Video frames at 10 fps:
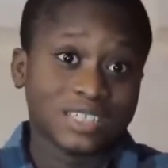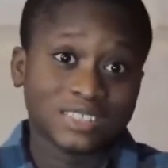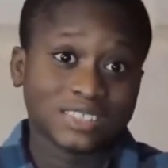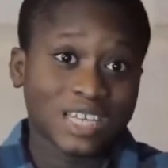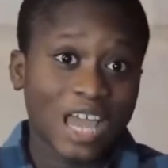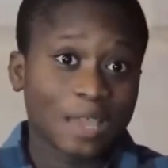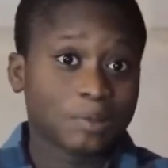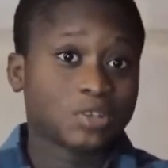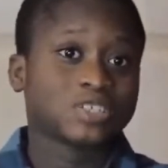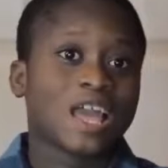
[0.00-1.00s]
It's
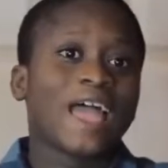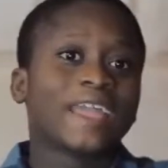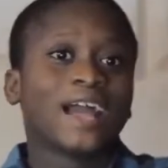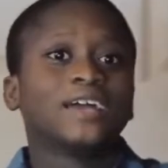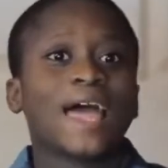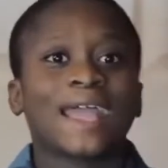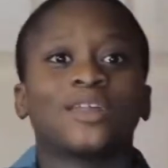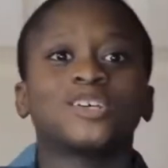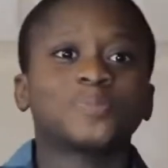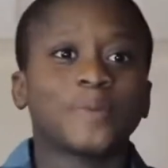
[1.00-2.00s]
time. Because I
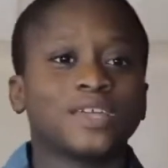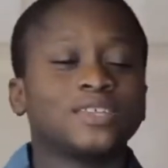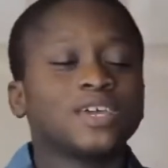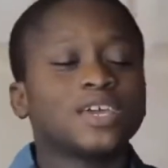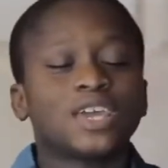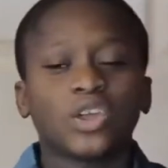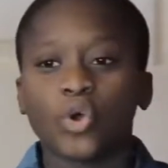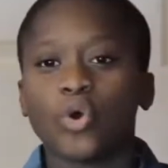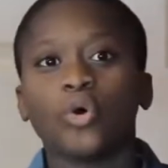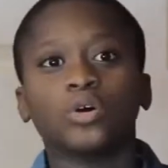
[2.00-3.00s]
cannot spend
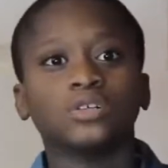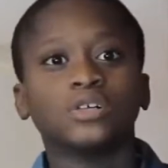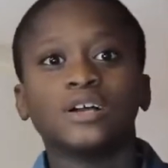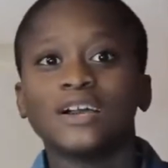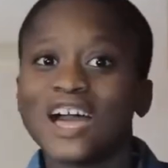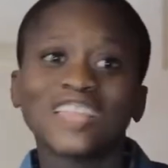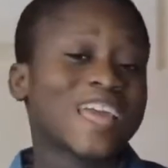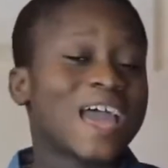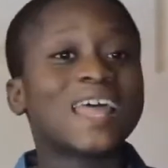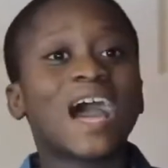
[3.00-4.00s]
a whole
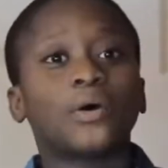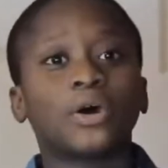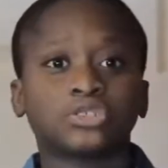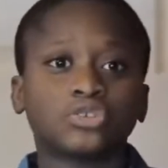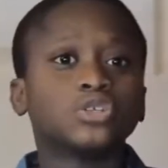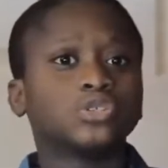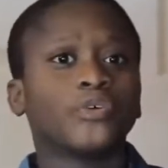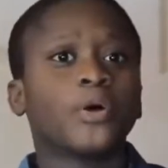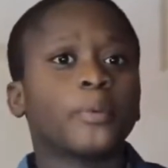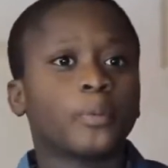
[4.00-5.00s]
10 hours trying to
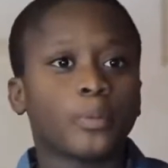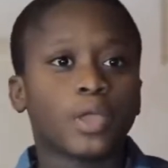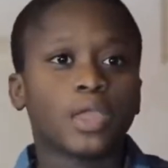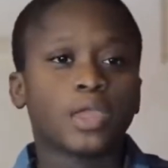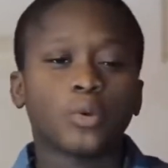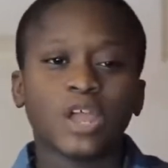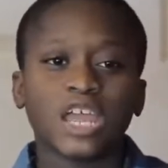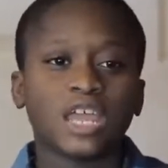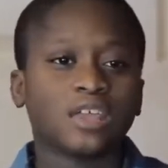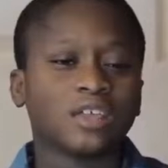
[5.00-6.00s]
develop
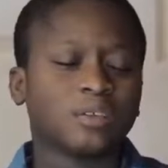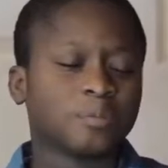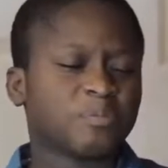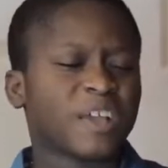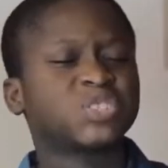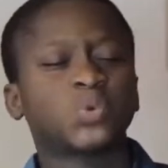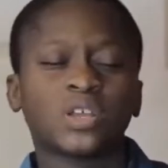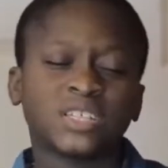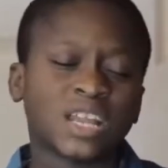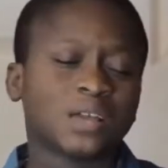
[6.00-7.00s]
a
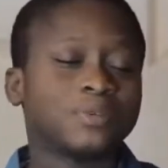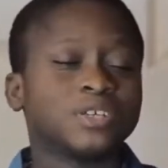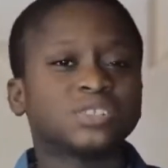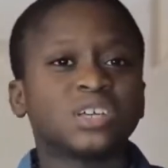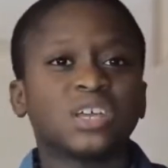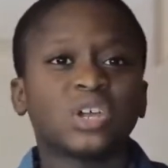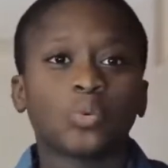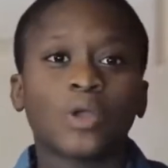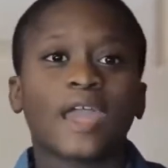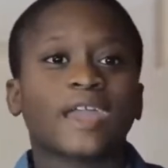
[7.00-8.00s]
MySQL database
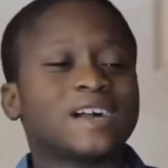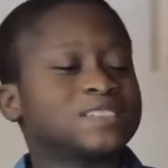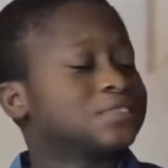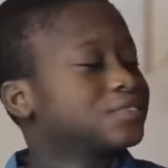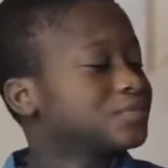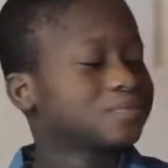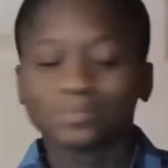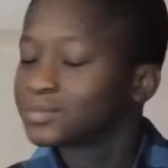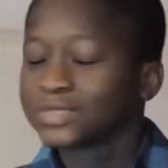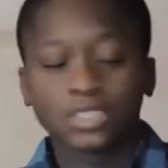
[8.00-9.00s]
where I can
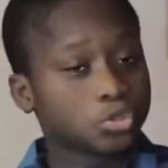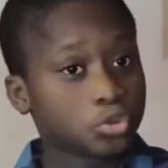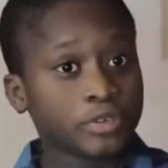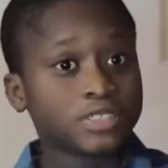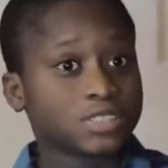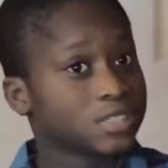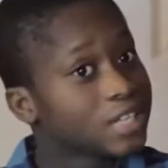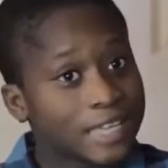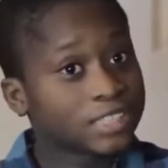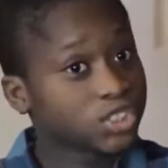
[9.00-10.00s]
do it
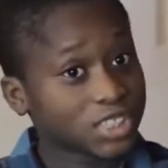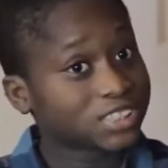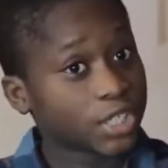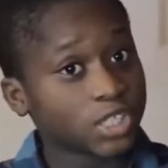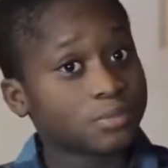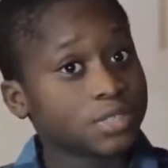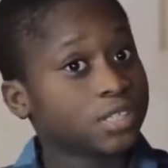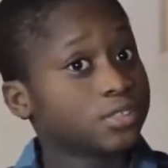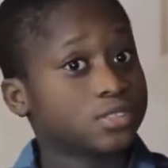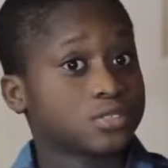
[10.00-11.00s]
in just 10
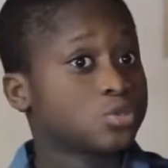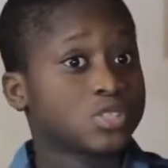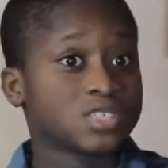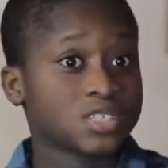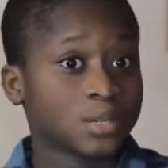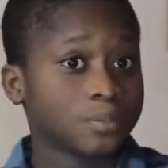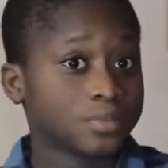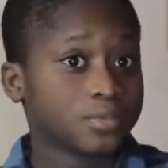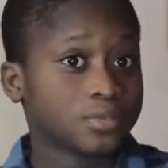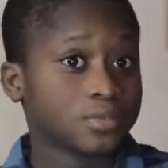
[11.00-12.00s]
minutes using XAMPP.